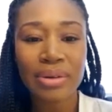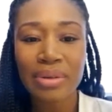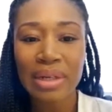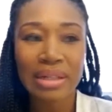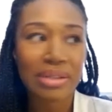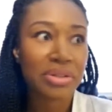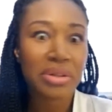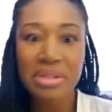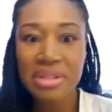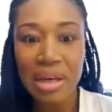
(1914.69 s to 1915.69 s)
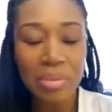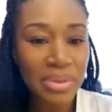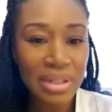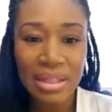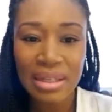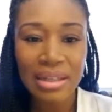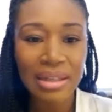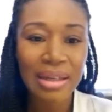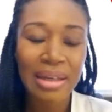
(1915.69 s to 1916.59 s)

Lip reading: an insurance company,